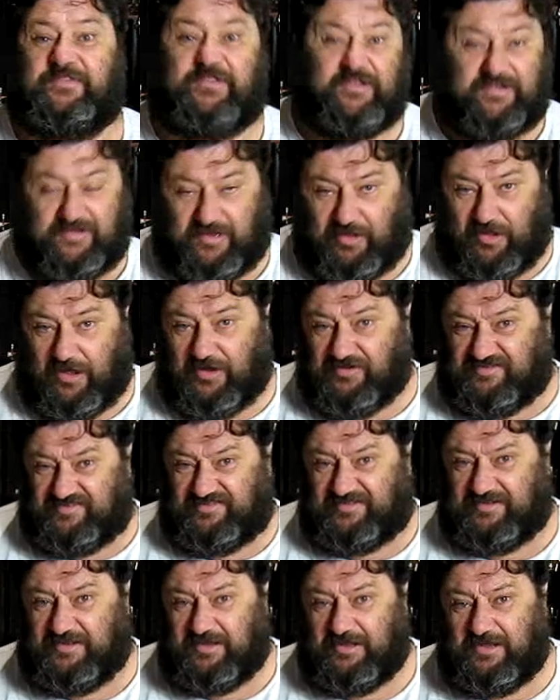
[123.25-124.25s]
that's
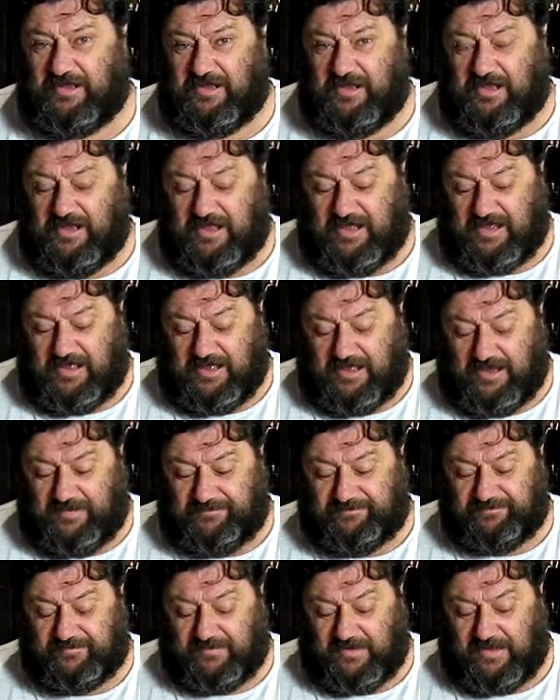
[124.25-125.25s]
close,
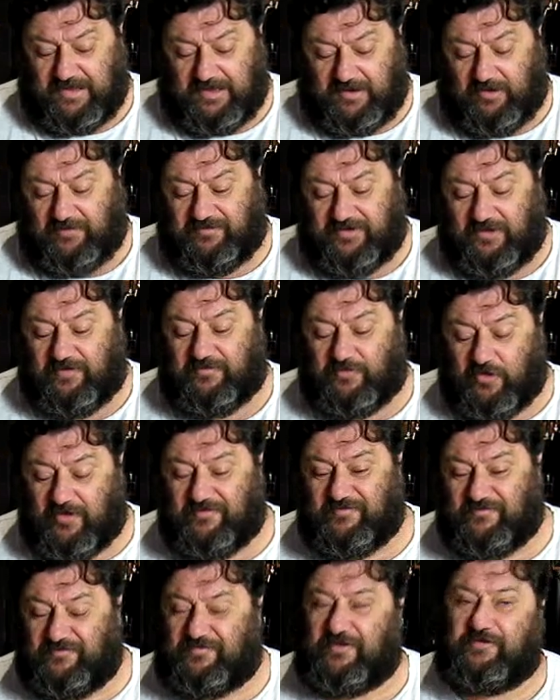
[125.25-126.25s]
and I think I've
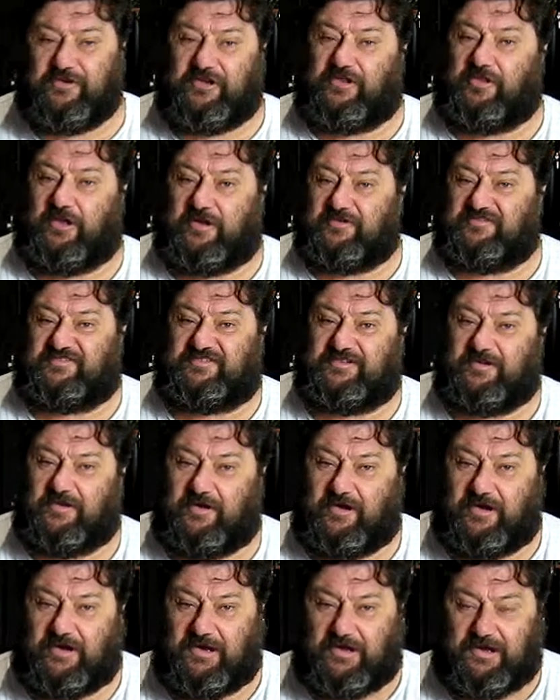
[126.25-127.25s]
gotten very close.
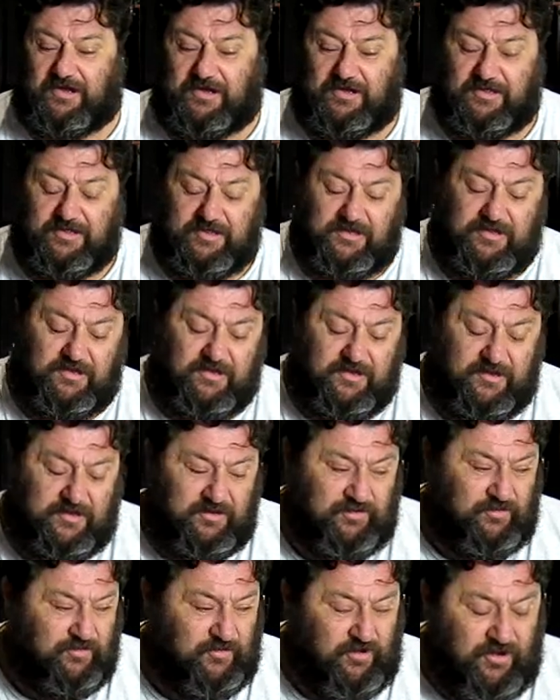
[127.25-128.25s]

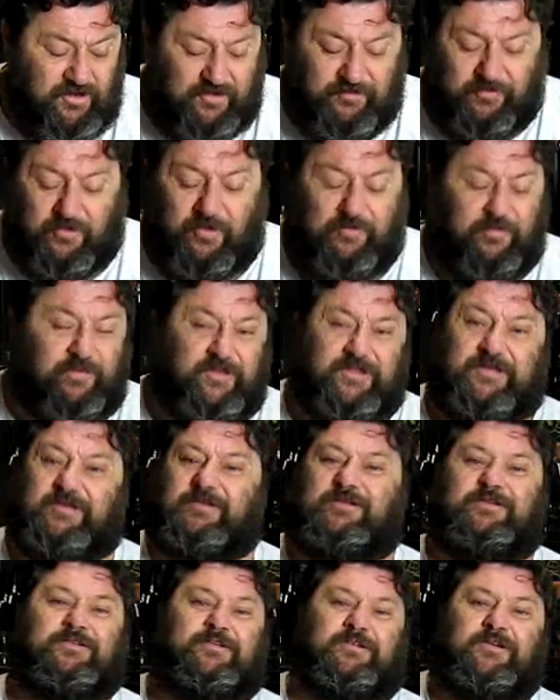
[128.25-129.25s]
Look, I could probably
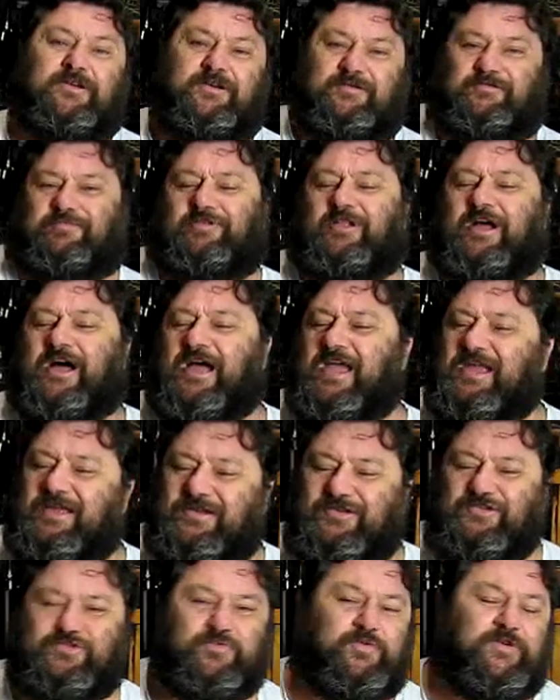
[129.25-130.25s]
play
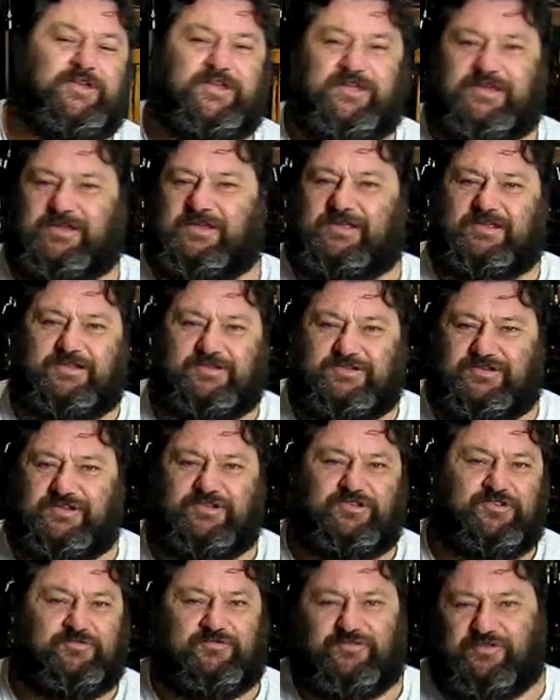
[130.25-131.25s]
and tweak and
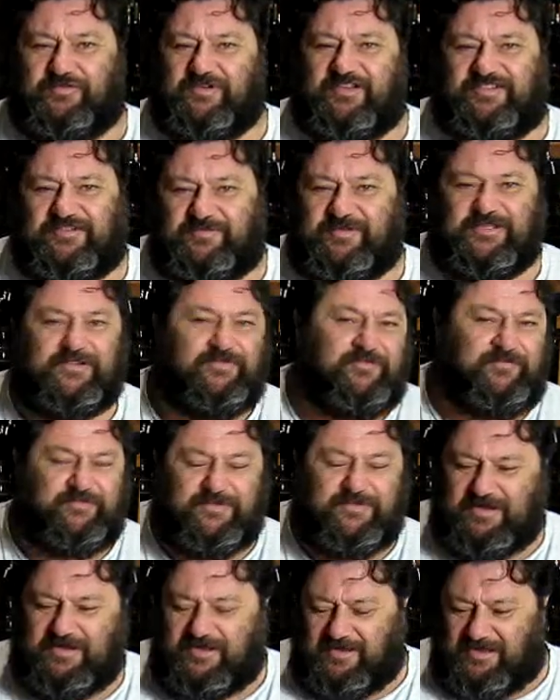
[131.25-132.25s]
continue with the recipe, you
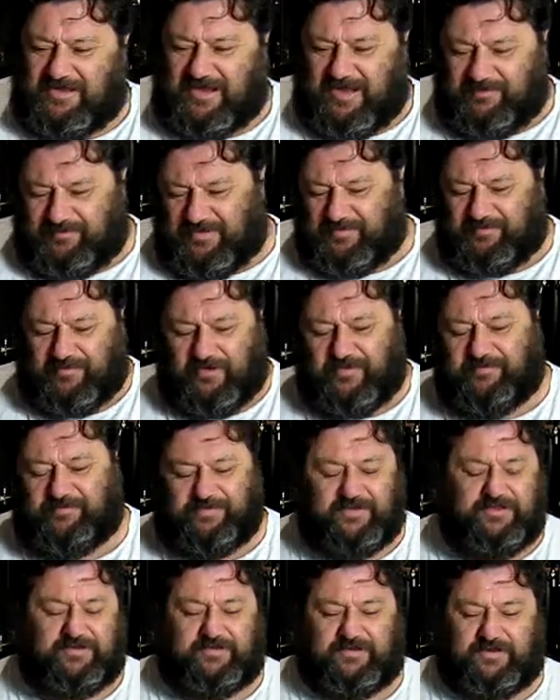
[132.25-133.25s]
know, bit by
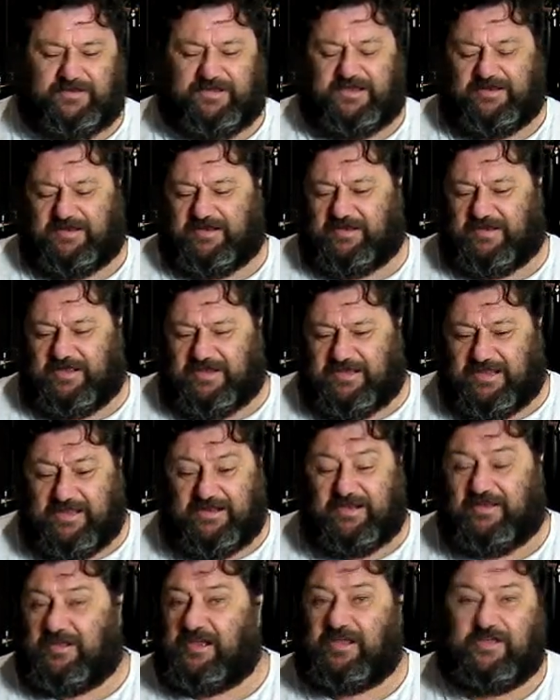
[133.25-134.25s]
bit and get
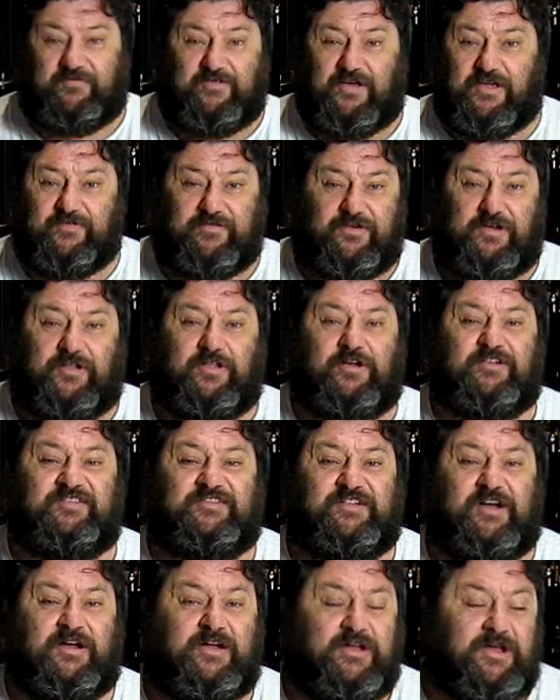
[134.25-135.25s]
it even
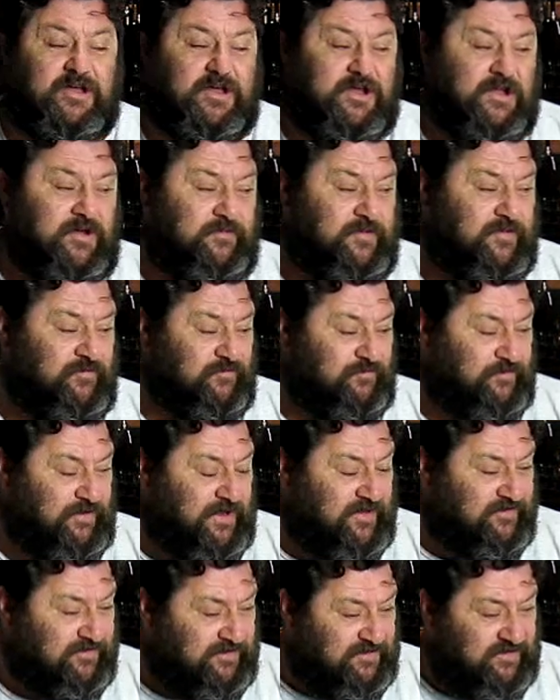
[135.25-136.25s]
closer. But
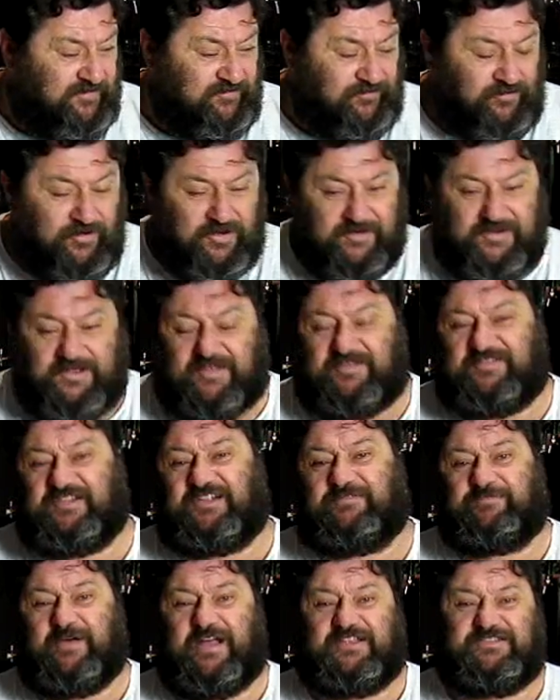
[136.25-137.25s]
as it is right now,
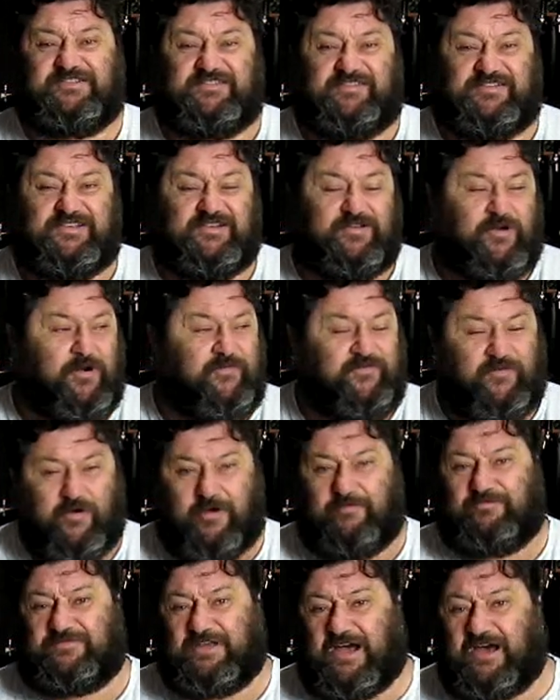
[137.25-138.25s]
six batches in,
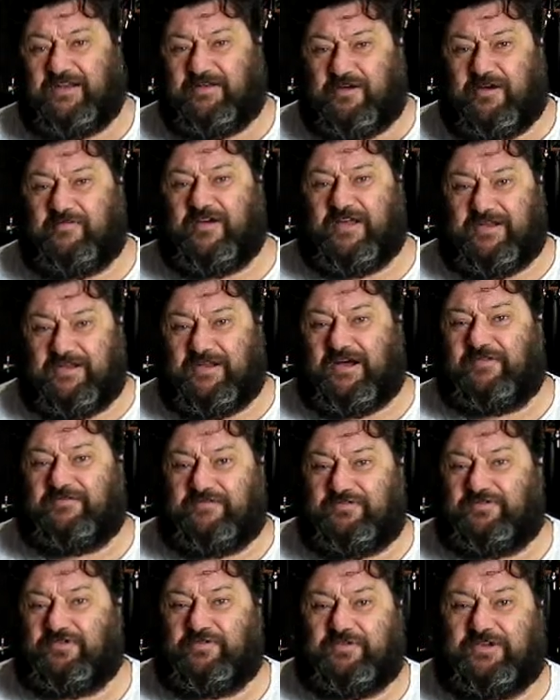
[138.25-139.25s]
I'm done. I've had enough
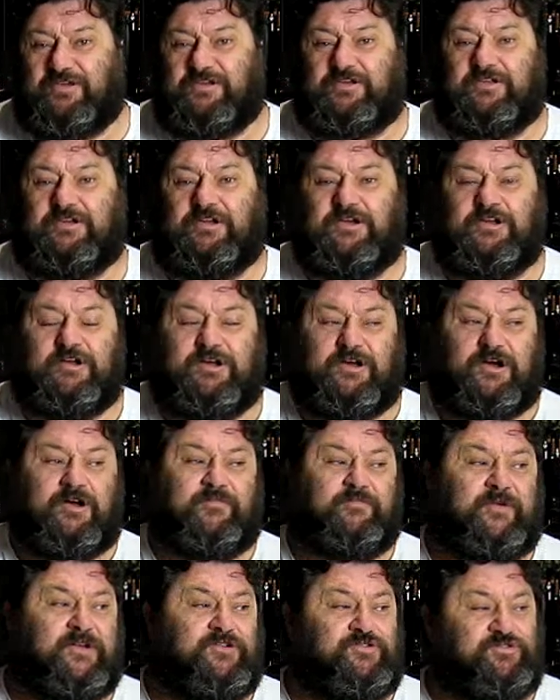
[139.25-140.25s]
of doing it.
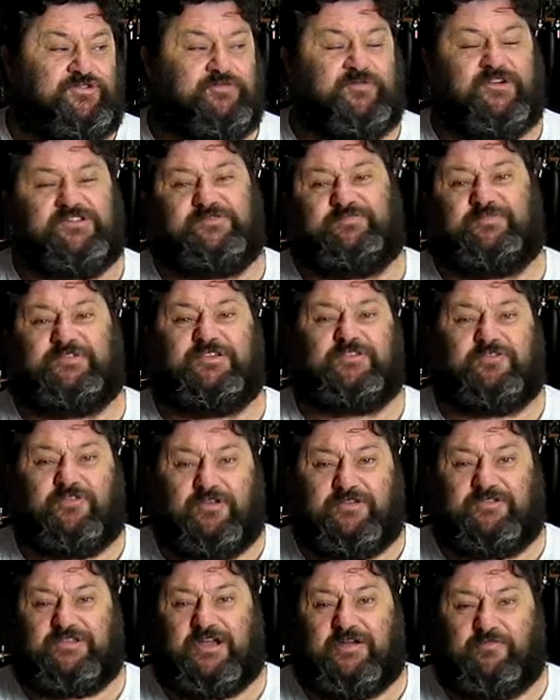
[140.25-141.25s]
I've made too much beer that
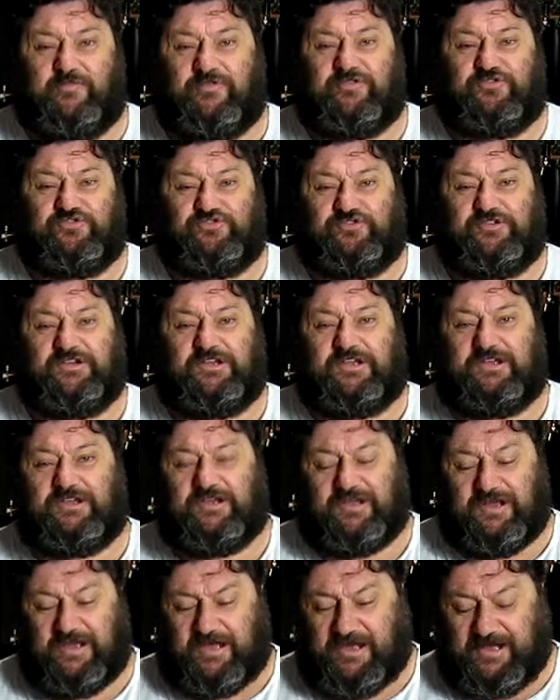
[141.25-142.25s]
I don't want to drink.
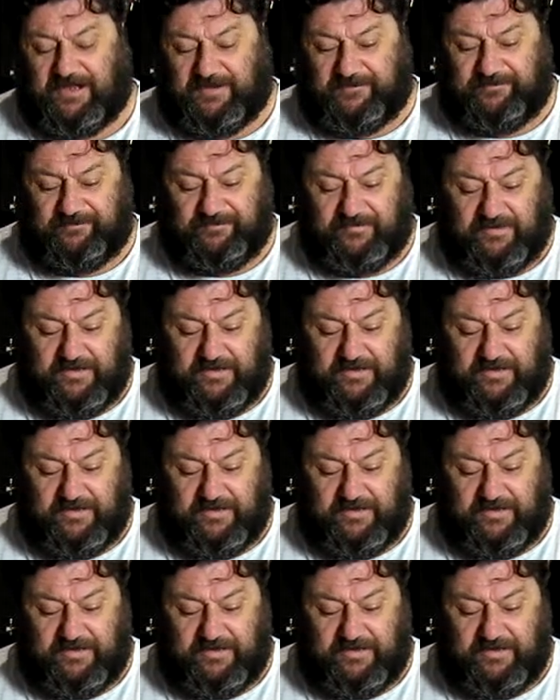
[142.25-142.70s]
I'm